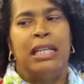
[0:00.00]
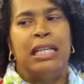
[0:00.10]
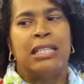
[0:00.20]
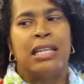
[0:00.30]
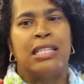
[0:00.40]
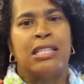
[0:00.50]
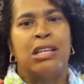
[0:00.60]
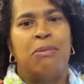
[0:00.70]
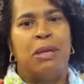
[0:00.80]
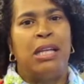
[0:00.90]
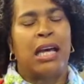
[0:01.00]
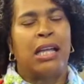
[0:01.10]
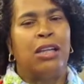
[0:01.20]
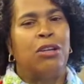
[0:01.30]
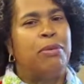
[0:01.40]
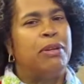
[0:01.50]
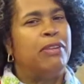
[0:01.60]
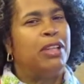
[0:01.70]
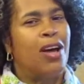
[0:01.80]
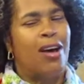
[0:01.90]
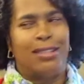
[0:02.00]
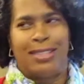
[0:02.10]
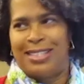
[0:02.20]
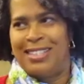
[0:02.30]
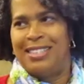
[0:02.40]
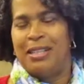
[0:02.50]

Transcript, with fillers: it's going to be like a little bit of a loss,